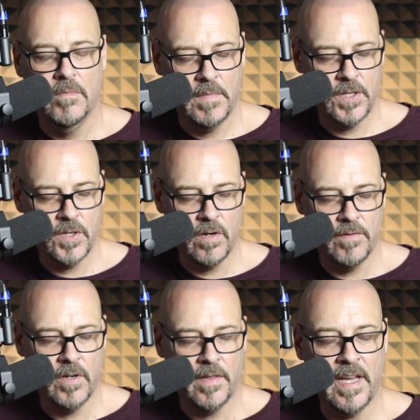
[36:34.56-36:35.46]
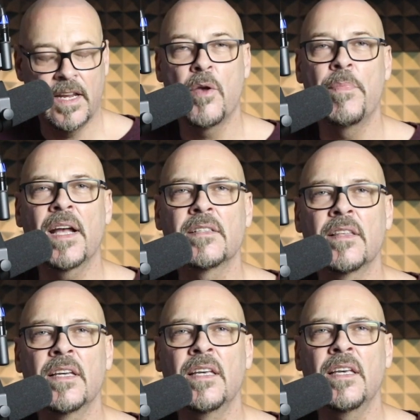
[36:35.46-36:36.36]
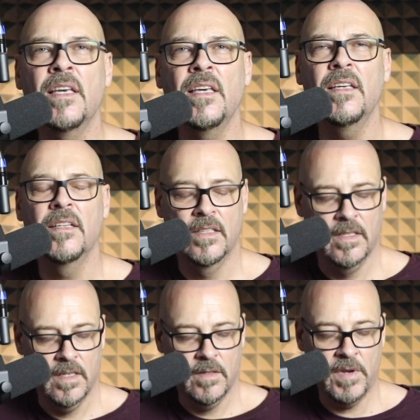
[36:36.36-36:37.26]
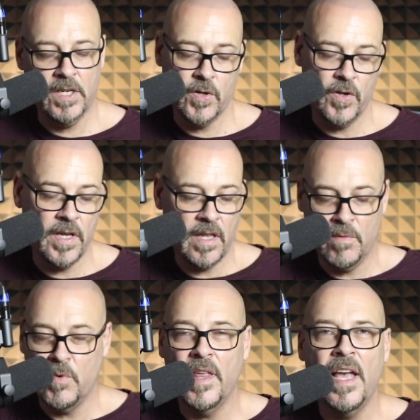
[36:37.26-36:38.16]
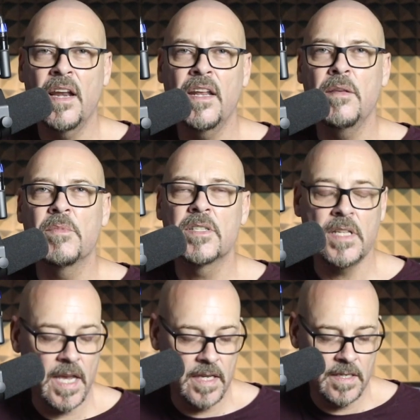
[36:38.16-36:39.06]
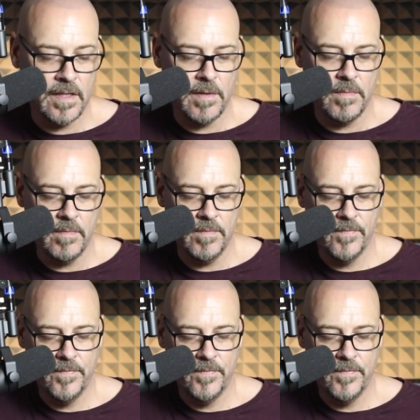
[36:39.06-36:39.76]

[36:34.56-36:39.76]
make sure I've got that. Go back to the E. Make sure you get them without any mistakes in them.